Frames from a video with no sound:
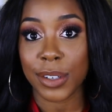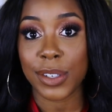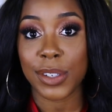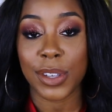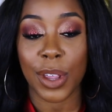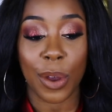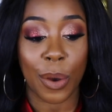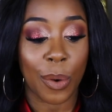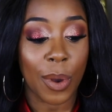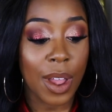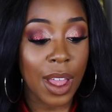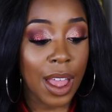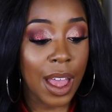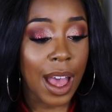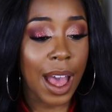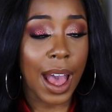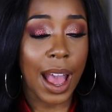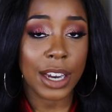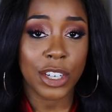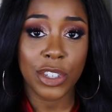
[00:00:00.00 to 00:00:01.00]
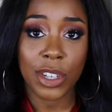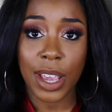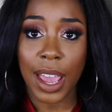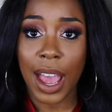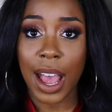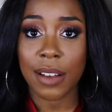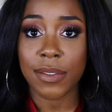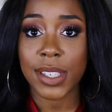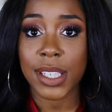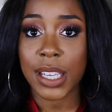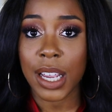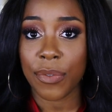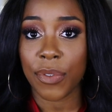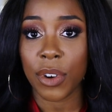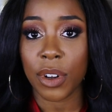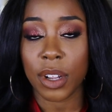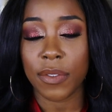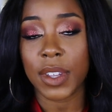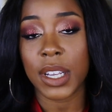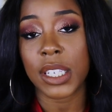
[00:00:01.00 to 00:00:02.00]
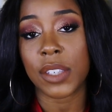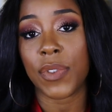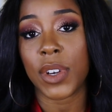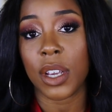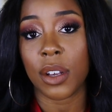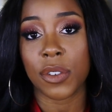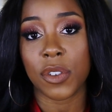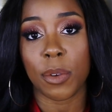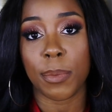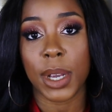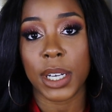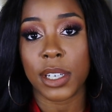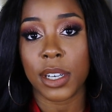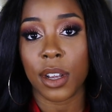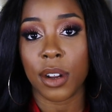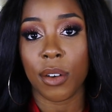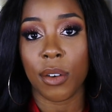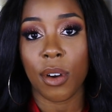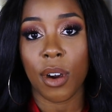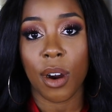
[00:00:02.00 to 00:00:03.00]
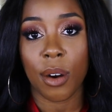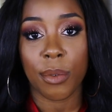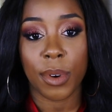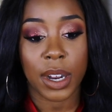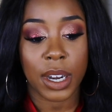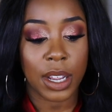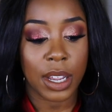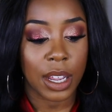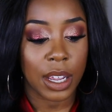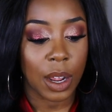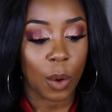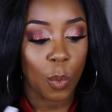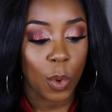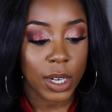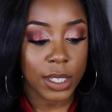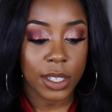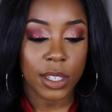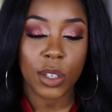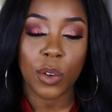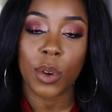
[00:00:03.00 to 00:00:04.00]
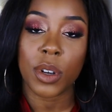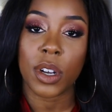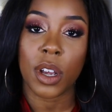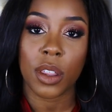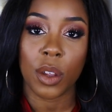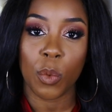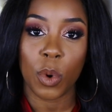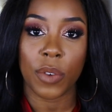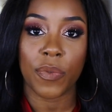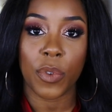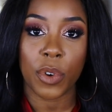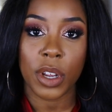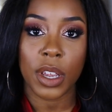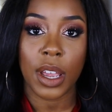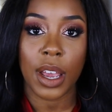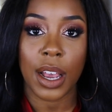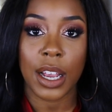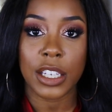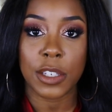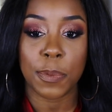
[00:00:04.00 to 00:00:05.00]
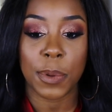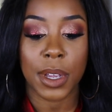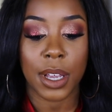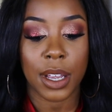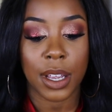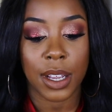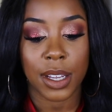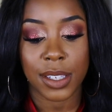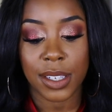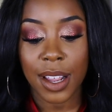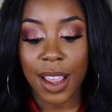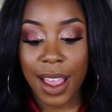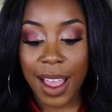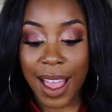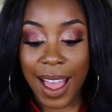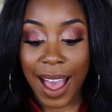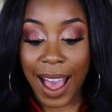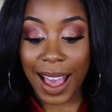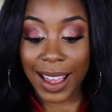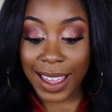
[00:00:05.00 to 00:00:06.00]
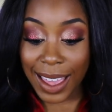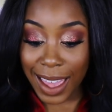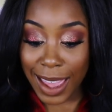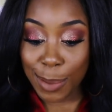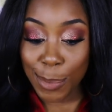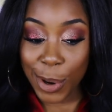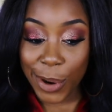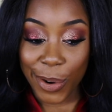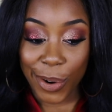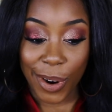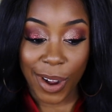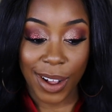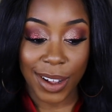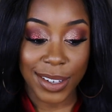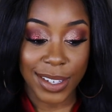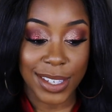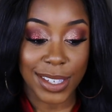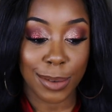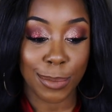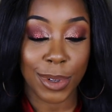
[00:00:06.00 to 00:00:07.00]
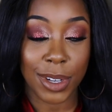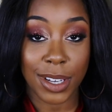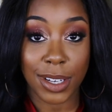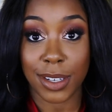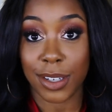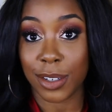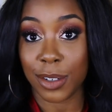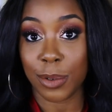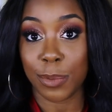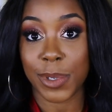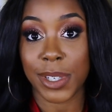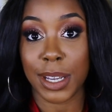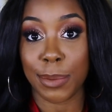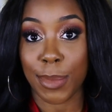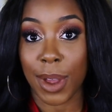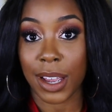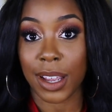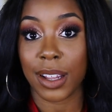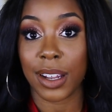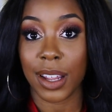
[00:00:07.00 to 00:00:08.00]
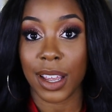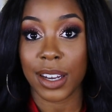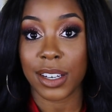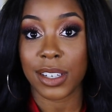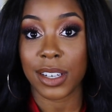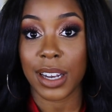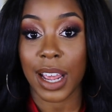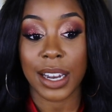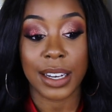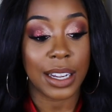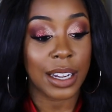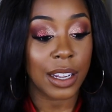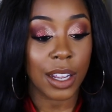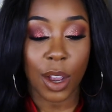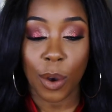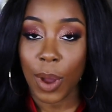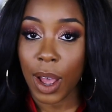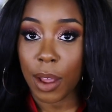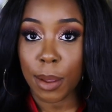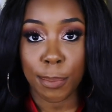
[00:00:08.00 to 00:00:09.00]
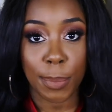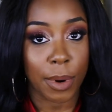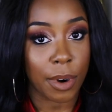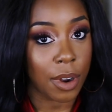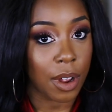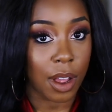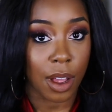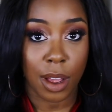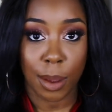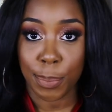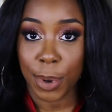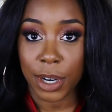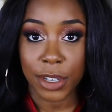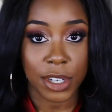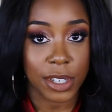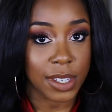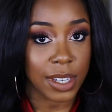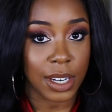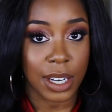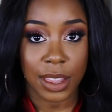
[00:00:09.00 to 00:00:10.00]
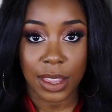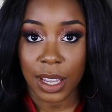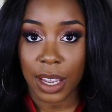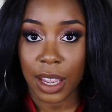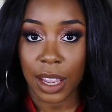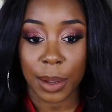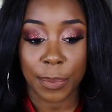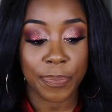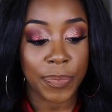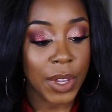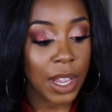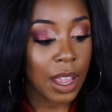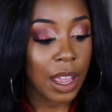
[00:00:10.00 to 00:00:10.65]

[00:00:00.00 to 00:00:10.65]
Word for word: So I actually have several of these videos on my channel already and I wanted to do another one for you guys because I came across some good dupes in my collection. I didn't go out and um, purchase anything.